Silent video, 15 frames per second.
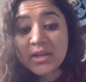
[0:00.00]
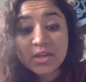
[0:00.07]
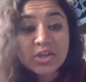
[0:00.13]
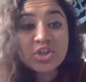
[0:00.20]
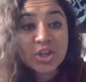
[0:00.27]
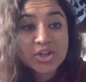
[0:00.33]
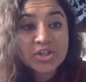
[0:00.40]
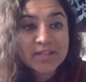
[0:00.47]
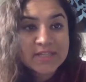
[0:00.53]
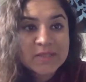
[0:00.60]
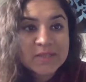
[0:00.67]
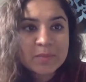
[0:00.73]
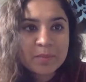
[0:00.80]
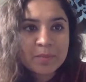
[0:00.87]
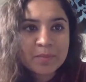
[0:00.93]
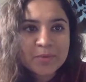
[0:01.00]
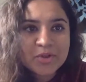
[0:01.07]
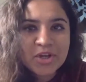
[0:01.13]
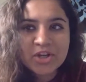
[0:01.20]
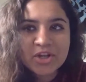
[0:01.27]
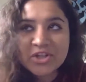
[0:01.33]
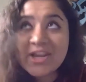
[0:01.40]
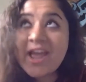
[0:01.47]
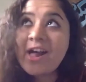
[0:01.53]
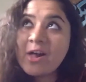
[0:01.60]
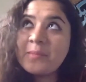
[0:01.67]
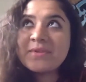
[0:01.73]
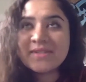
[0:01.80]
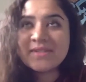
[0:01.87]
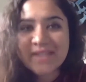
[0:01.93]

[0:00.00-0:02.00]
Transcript: she actually helped us